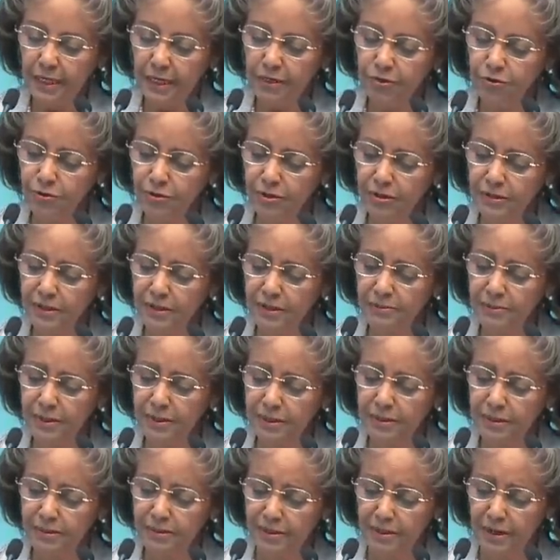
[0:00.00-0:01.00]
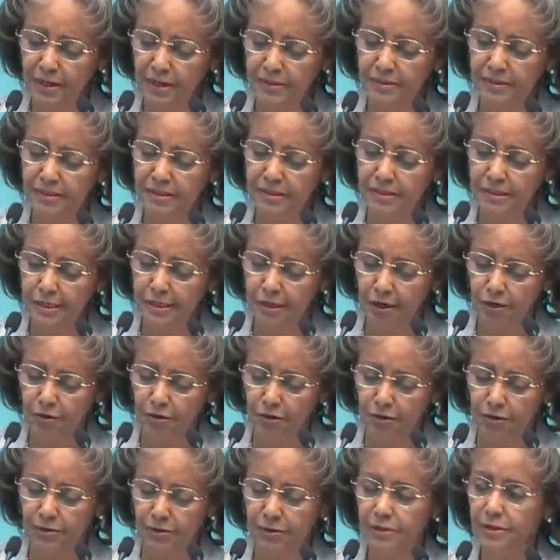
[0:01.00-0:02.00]
during the dry season
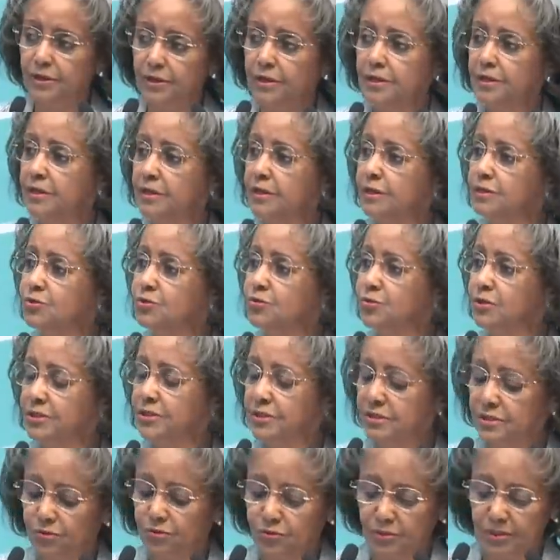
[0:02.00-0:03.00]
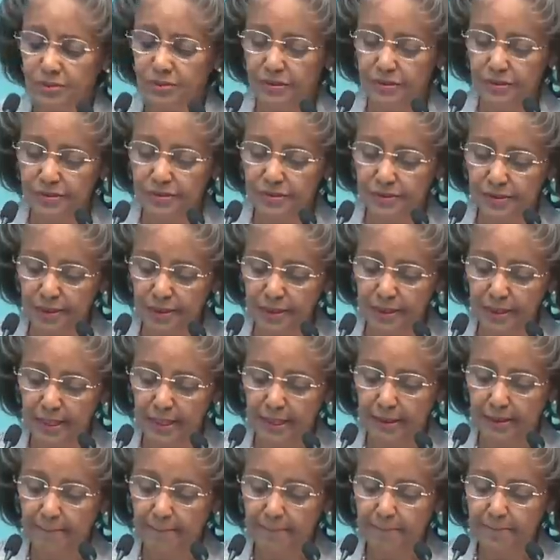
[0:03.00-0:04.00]
alone in 2023.
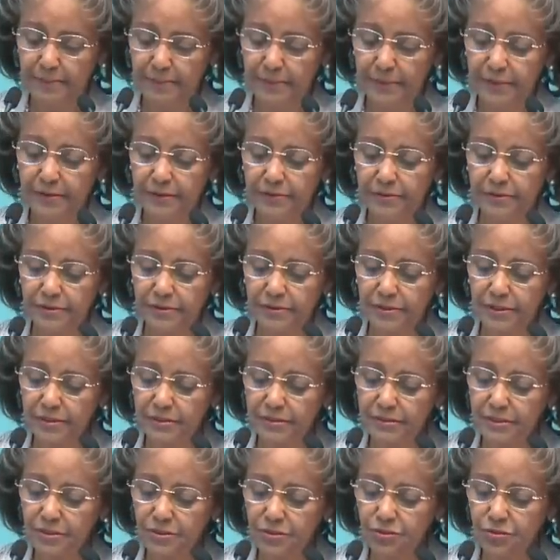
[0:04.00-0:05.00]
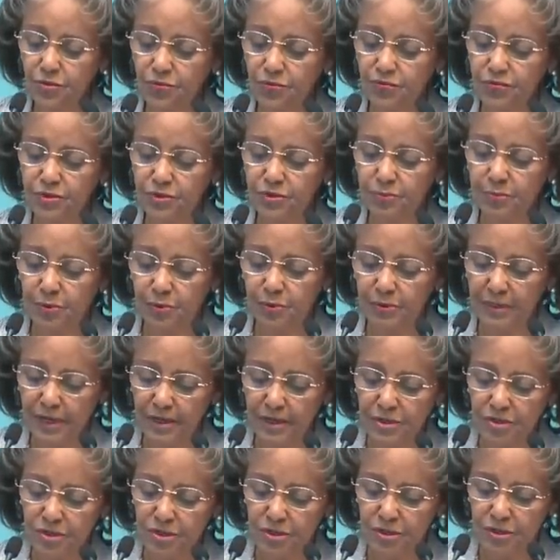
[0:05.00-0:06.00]
The success of wheat
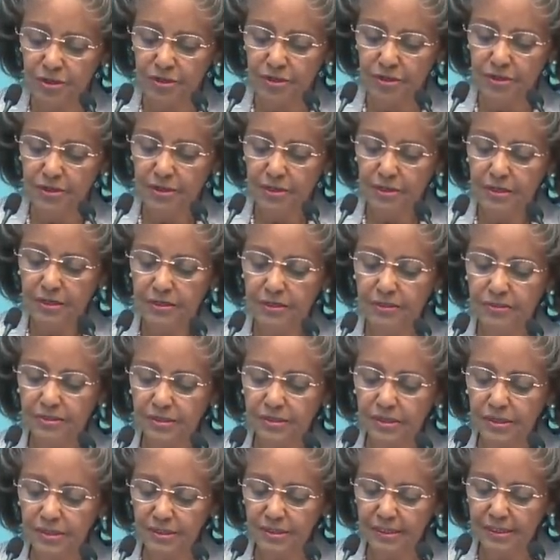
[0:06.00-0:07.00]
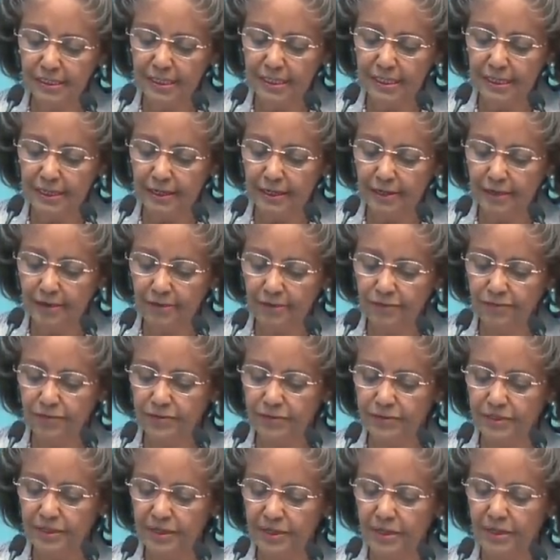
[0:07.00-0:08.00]
production is critical for
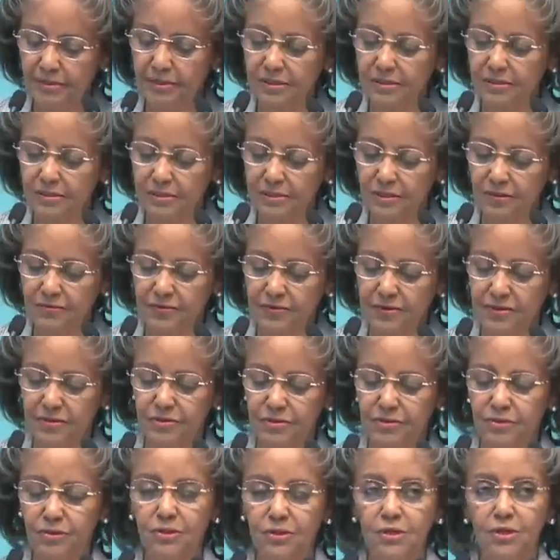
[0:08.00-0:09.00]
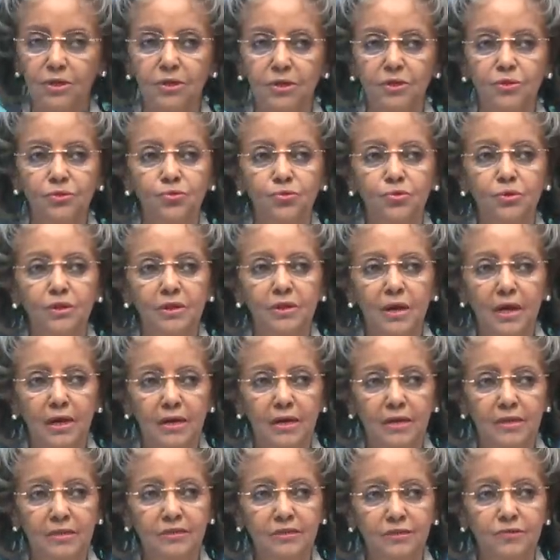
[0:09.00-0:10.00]
the country's efforts to
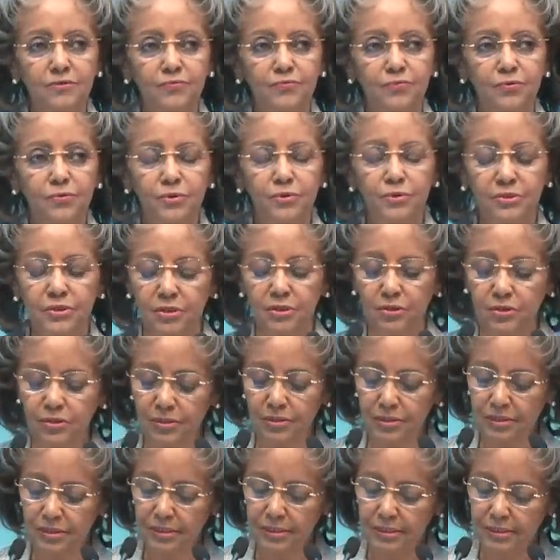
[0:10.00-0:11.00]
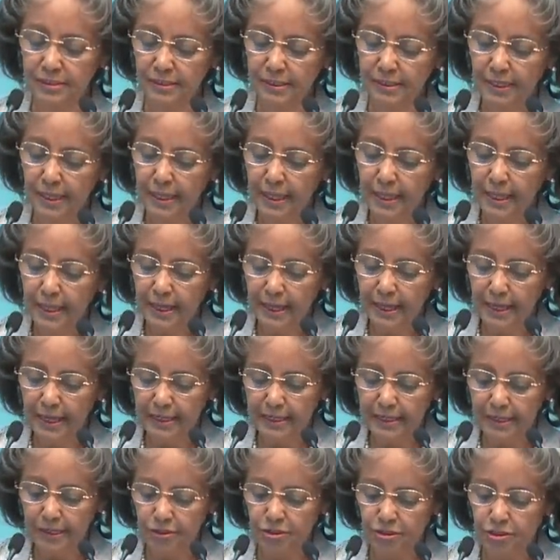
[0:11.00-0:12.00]
enhance food security
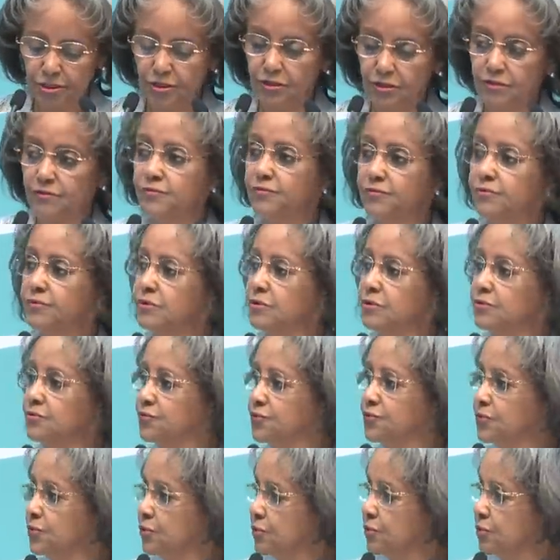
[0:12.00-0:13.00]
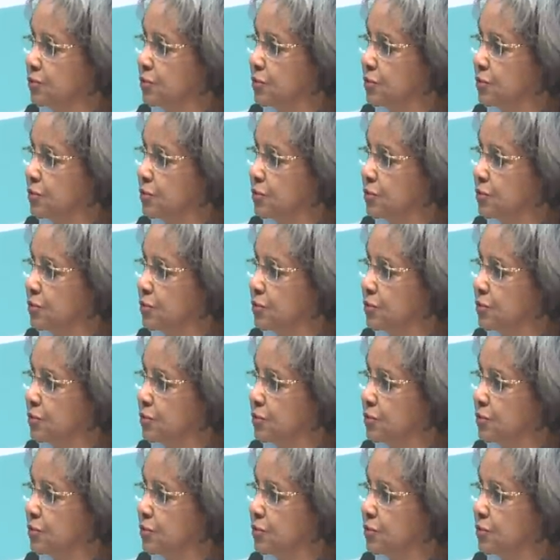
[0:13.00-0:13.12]
and achieve food